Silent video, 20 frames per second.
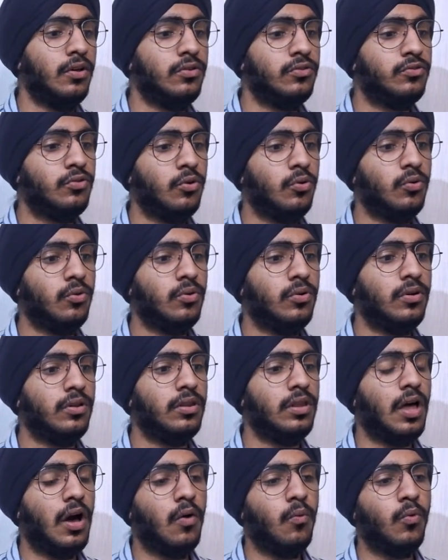So
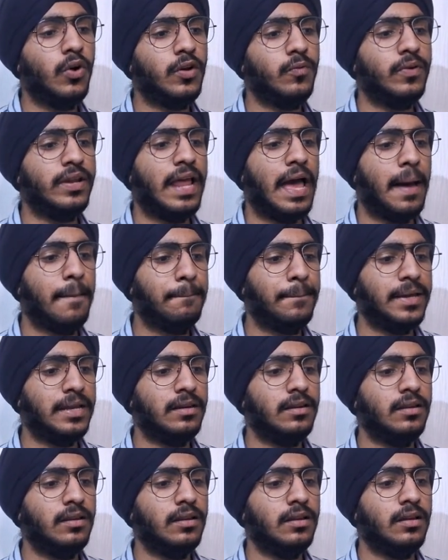now what will
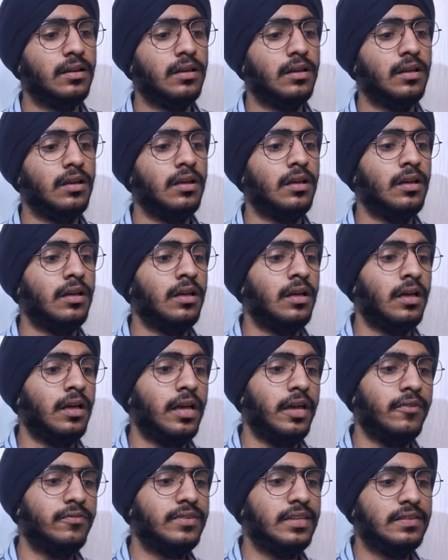happen,
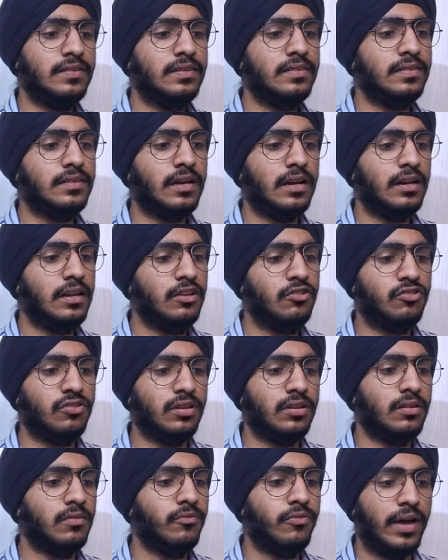if this is
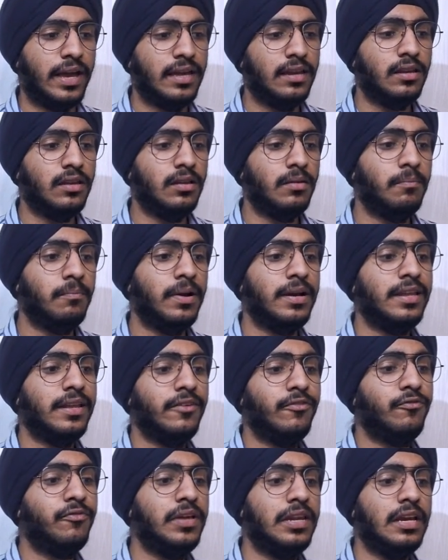condition, fine, but
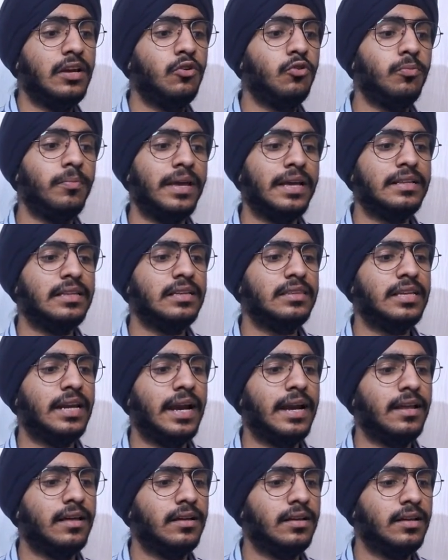if we need to make the
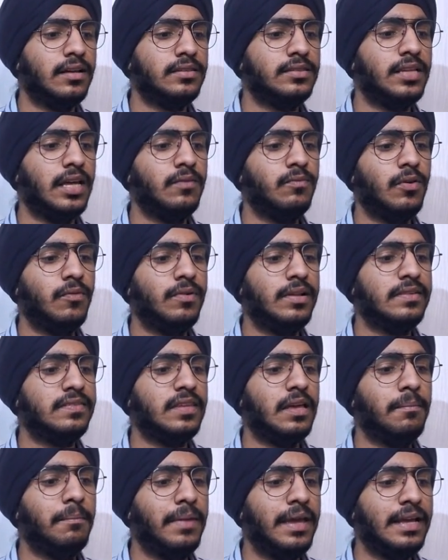thread, then we will
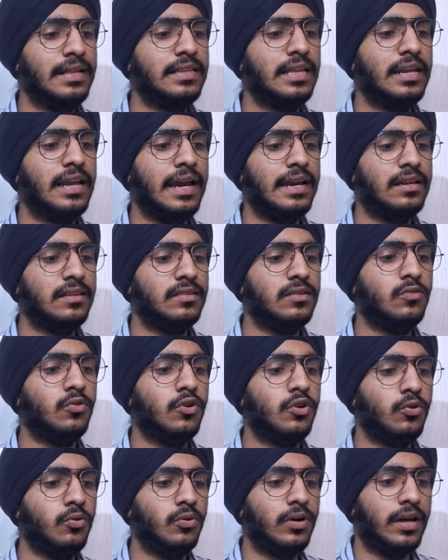say make the right is
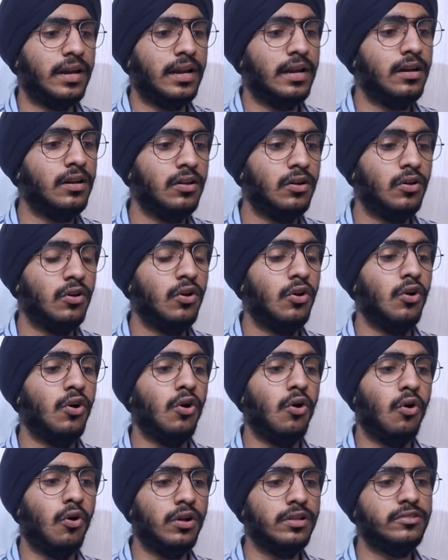equal to current,
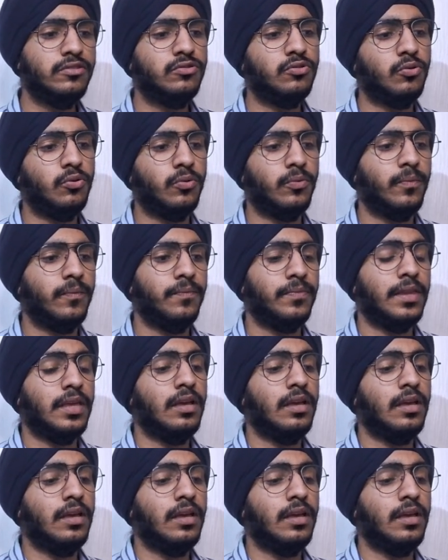also